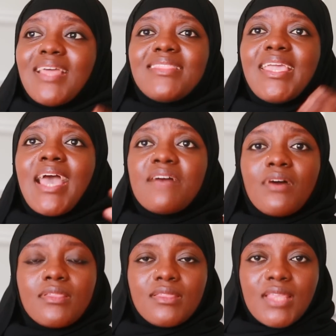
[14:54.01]
that they have
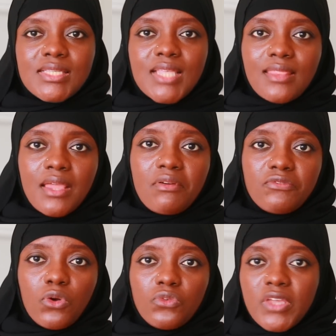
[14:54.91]
other things that they're
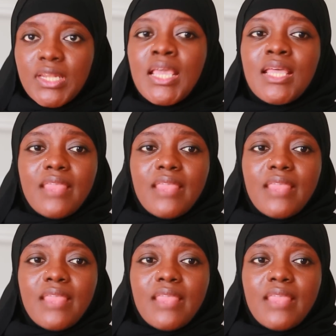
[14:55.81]
involved in.